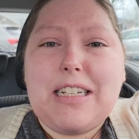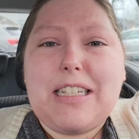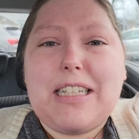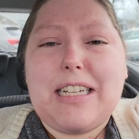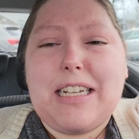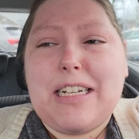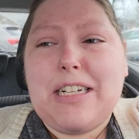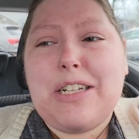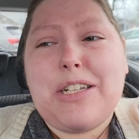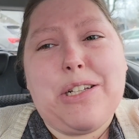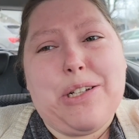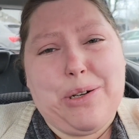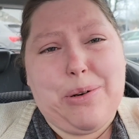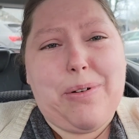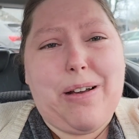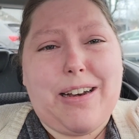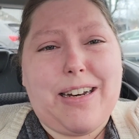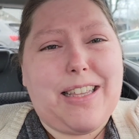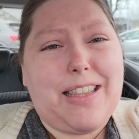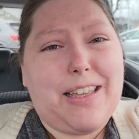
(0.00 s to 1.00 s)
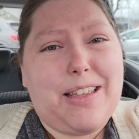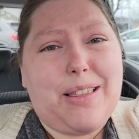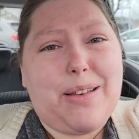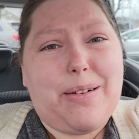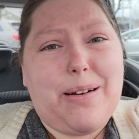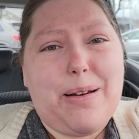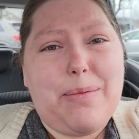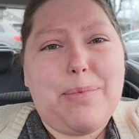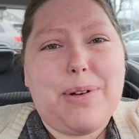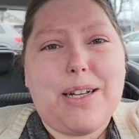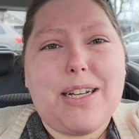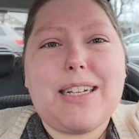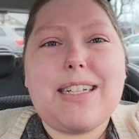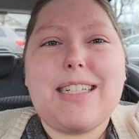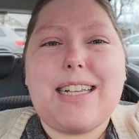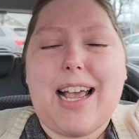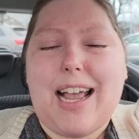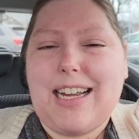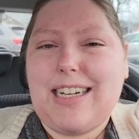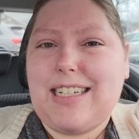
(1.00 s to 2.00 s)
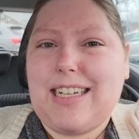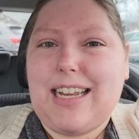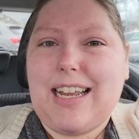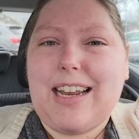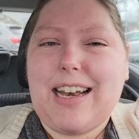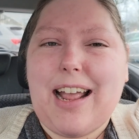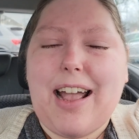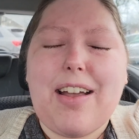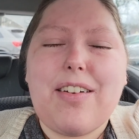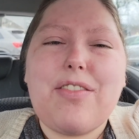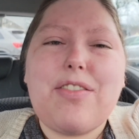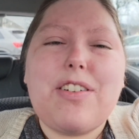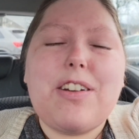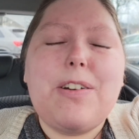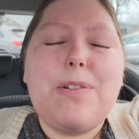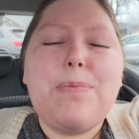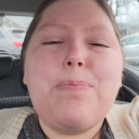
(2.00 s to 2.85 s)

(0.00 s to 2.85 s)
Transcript: since 2 out of the 3 books I DNF'd.